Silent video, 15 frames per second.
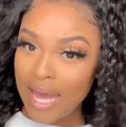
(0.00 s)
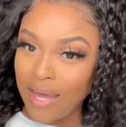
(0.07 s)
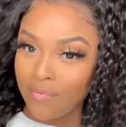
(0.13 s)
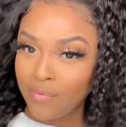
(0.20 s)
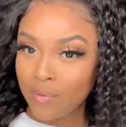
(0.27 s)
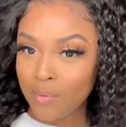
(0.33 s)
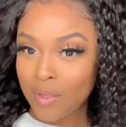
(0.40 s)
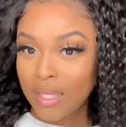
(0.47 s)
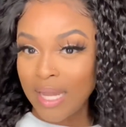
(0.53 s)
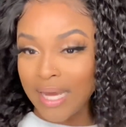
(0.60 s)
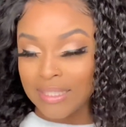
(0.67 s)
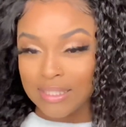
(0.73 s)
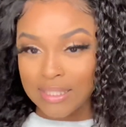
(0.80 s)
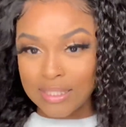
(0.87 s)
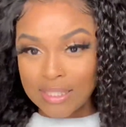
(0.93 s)
if you would like
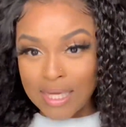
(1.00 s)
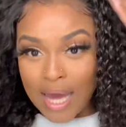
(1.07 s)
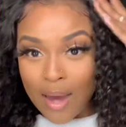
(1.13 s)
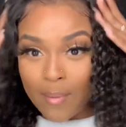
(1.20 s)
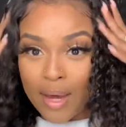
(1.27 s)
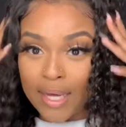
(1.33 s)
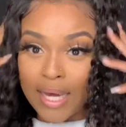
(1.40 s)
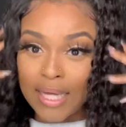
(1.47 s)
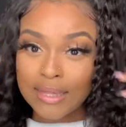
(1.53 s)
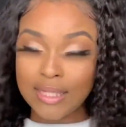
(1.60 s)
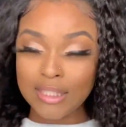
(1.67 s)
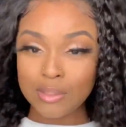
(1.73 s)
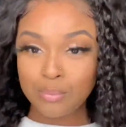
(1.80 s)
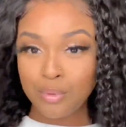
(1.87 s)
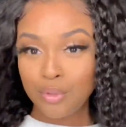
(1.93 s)
to see how I got
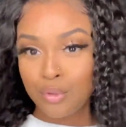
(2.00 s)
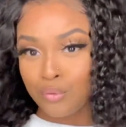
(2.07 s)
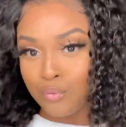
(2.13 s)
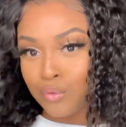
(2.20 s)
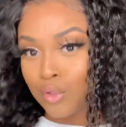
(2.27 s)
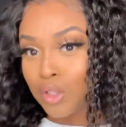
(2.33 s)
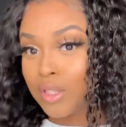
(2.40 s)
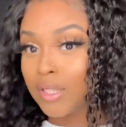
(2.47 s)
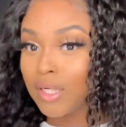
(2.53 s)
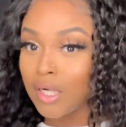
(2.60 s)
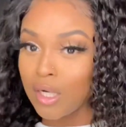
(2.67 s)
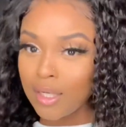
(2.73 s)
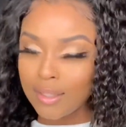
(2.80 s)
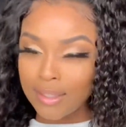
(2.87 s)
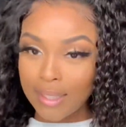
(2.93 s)
this beautiful
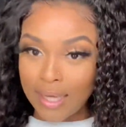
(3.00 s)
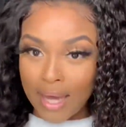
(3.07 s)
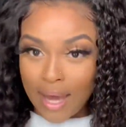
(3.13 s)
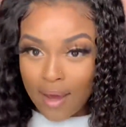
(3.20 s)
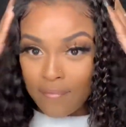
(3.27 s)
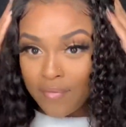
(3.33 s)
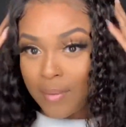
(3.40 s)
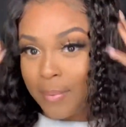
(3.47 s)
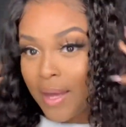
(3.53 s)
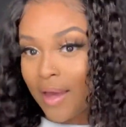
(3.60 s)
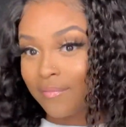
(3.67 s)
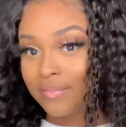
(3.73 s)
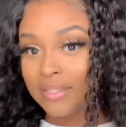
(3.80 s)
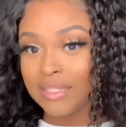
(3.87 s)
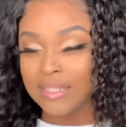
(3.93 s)
curly half up,
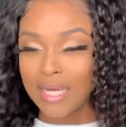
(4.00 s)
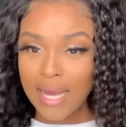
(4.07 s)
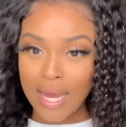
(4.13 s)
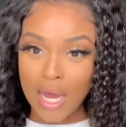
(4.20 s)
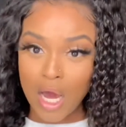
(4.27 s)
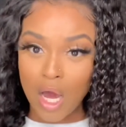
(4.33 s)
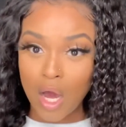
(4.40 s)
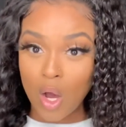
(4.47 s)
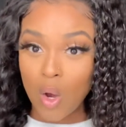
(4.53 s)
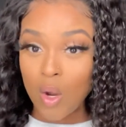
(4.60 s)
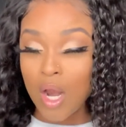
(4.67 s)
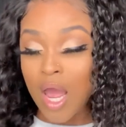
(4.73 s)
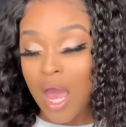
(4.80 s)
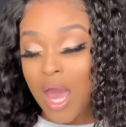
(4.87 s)
half down,